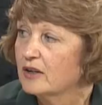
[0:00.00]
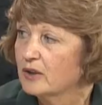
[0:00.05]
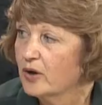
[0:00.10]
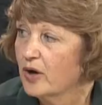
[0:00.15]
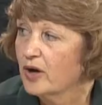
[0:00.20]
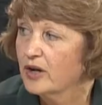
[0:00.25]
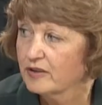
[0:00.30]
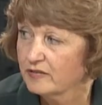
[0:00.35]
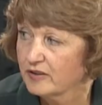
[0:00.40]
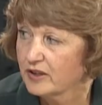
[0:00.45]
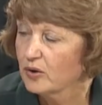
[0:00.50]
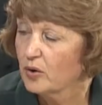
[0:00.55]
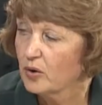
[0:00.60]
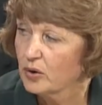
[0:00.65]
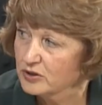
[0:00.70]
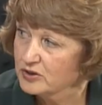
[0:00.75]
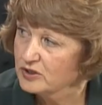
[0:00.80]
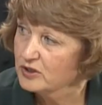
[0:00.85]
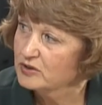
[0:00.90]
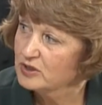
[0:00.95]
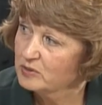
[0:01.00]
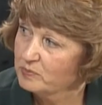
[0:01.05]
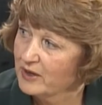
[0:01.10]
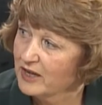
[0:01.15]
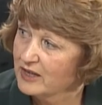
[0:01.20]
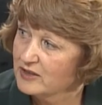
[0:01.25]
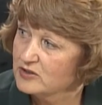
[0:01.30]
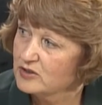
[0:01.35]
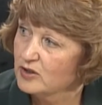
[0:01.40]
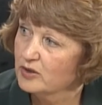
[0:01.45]
a lot of it also
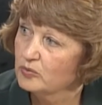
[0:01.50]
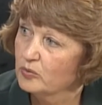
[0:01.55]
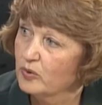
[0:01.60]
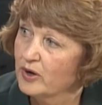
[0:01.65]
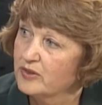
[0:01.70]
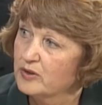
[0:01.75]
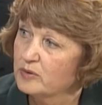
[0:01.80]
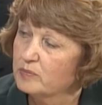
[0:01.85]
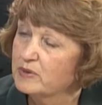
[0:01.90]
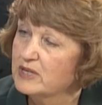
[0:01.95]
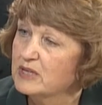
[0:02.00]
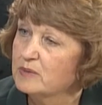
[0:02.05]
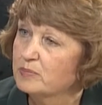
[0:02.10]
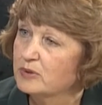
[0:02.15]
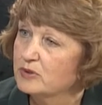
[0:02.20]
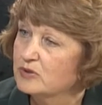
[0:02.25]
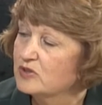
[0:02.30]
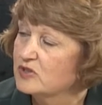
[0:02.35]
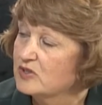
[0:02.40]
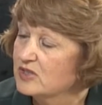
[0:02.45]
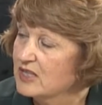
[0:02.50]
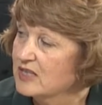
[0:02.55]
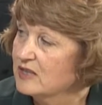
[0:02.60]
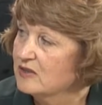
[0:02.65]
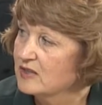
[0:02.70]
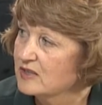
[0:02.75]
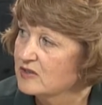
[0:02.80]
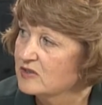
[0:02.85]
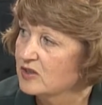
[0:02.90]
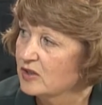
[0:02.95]
depends on whether people see
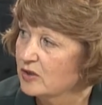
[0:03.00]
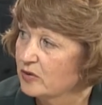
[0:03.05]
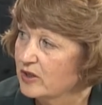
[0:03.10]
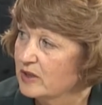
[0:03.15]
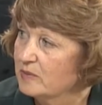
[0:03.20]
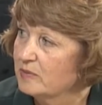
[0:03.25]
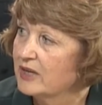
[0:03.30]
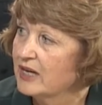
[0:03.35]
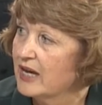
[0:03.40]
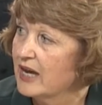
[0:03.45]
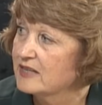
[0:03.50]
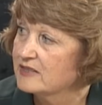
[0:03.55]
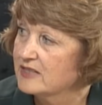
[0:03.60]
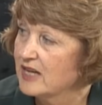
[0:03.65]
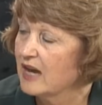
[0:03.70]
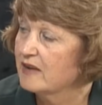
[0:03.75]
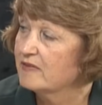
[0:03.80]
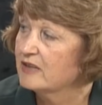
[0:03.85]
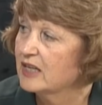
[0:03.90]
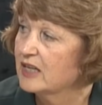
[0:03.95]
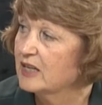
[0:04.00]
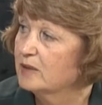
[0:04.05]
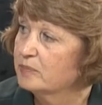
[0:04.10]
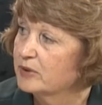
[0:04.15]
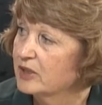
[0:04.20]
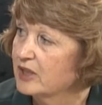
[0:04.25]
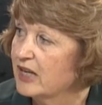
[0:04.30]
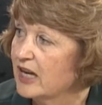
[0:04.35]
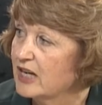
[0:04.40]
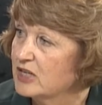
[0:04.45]
this agreement as having
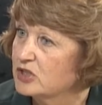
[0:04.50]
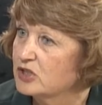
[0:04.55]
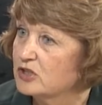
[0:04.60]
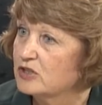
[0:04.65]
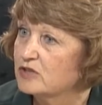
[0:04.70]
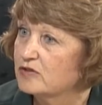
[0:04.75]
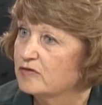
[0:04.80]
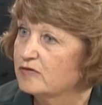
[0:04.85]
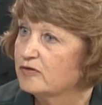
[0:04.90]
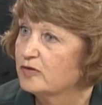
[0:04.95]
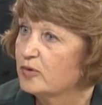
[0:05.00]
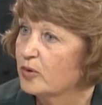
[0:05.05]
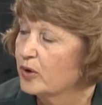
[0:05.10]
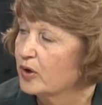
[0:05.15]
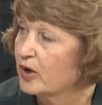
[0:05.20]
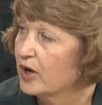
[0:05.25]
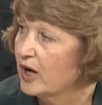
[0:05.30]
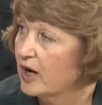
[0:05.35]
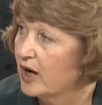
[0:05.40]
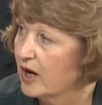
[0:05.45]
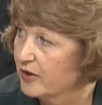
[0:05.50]
implications for